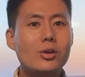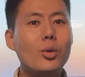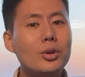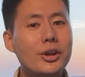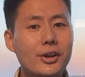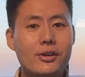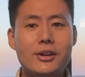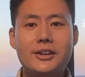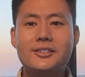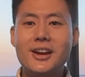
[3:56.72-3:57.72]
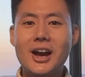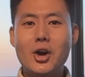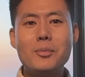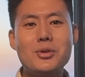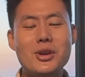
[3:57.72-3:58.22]
goal here is to
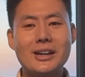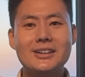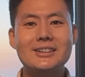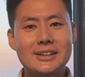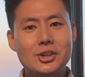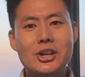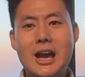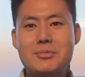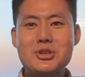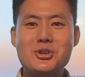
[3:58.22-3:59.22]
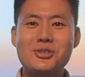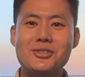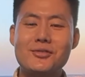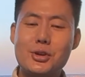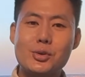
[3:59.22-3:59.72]
help you get cleaner captures,
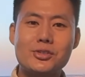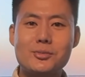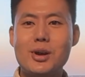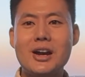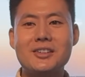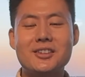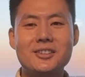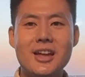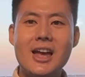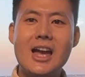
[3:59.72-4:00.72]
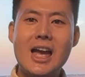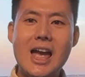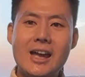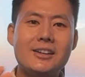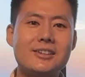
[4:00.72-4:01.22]
fewer surprises,
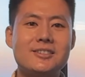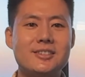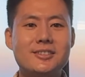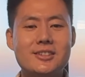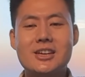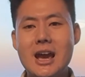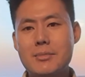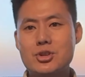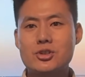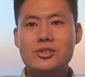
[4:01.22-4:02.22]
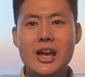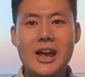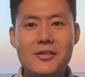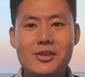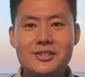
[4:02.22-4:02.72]
and consistent captures
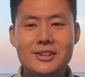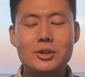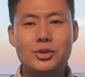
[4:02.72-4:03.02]
every single